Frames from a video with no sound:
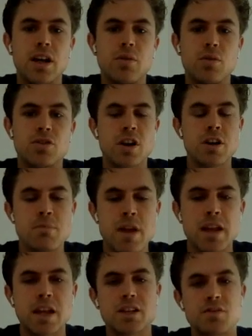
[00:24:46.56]
we're trying to
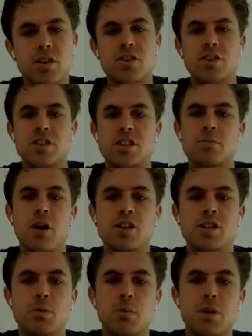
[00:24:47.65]
make it as frictionless as
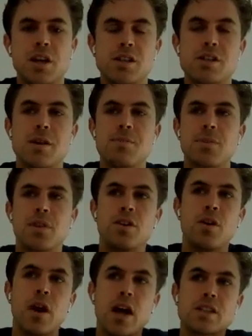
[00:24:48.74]
possible because,
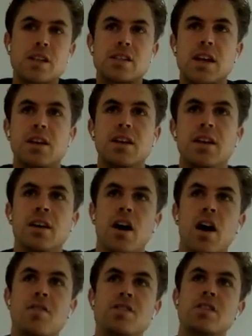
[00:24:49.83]
as I said,
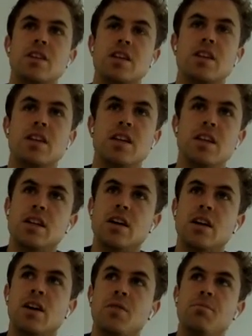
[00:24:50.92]
obviously the
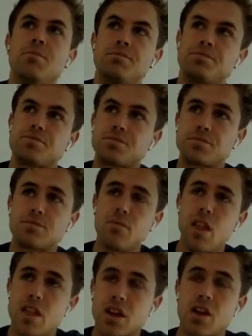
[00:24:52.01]

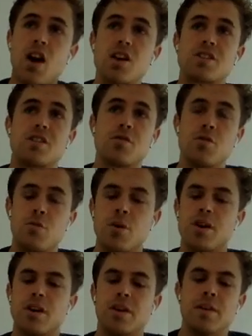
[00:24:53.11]
cost, the
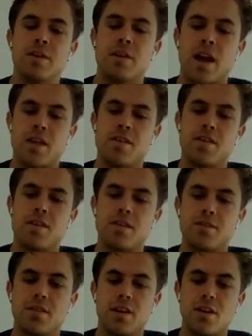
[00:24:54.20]
throughput, and
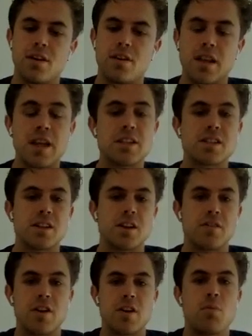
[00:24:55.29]
the latency are
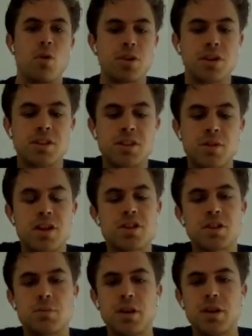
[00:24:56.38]
very important
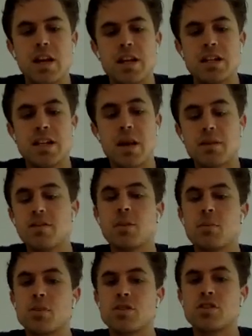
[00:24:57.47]
considerations, but DApp
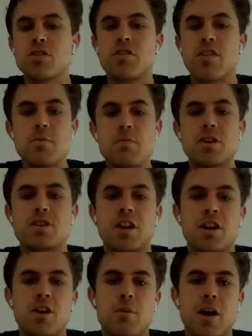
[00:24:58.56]
developers also very much
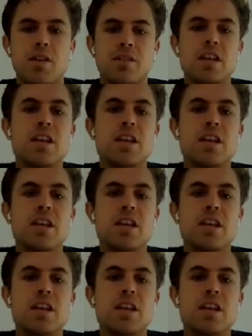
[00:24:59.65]
care about the